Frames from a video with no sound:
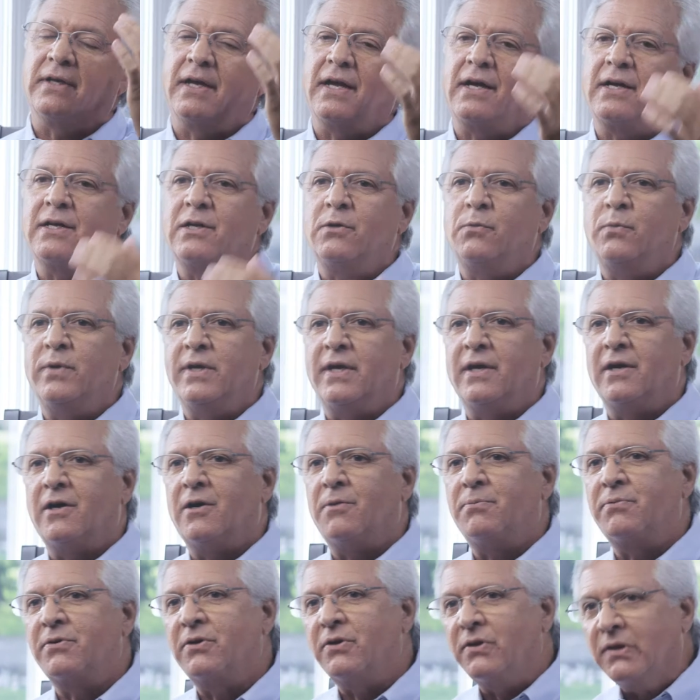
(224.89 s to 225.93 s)
How can we
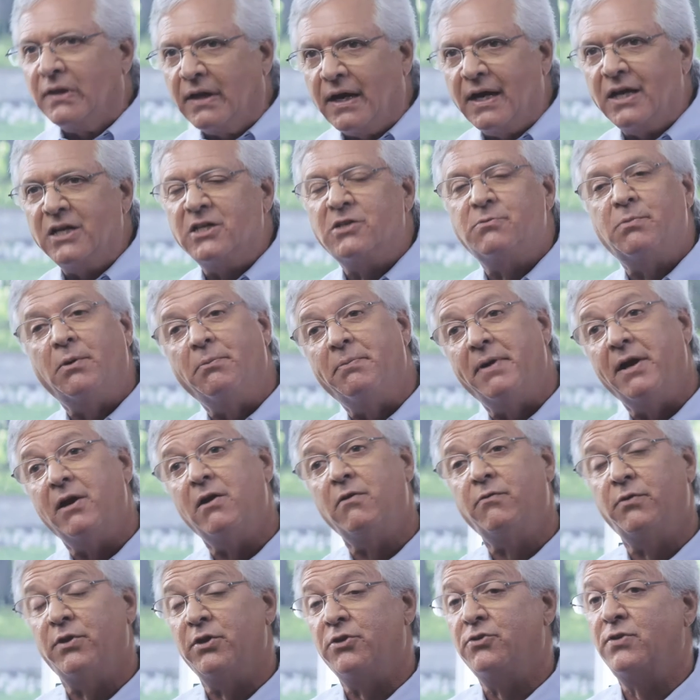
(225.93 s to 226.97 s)
help clients
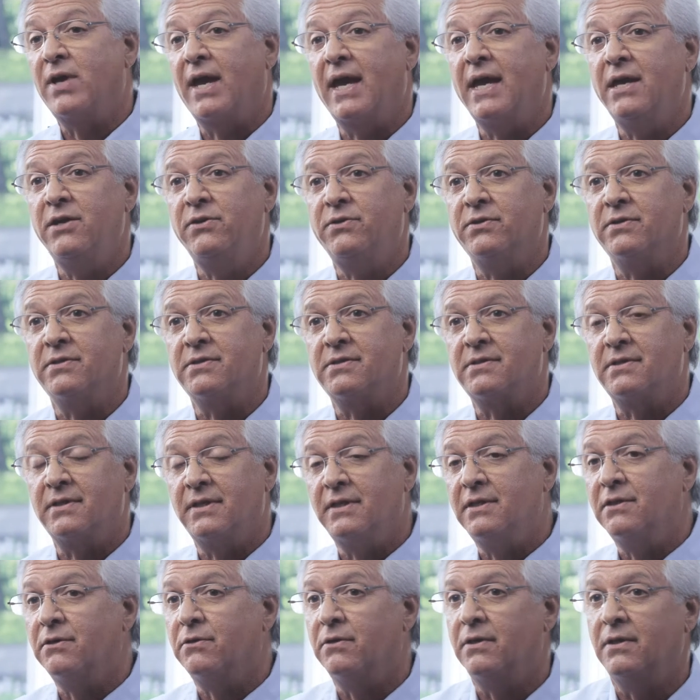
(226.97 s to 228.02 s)
prepare for the changes
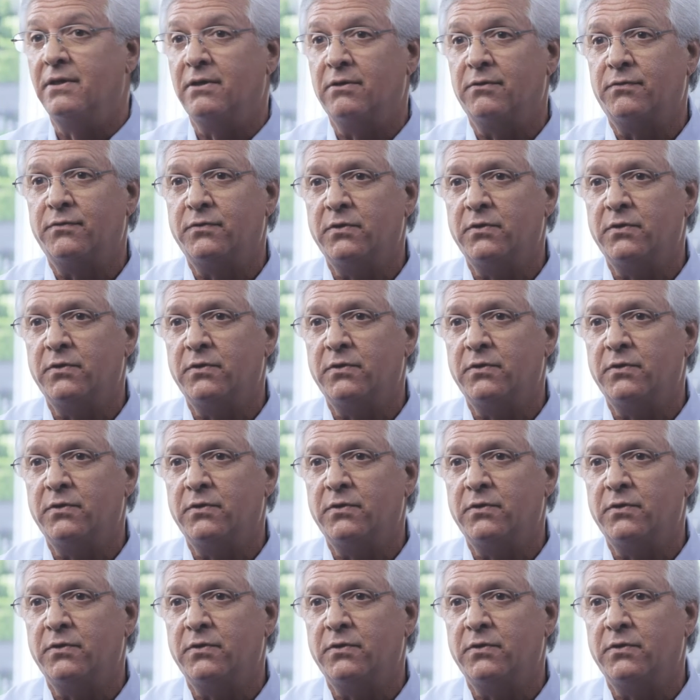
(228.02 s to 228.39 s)
in the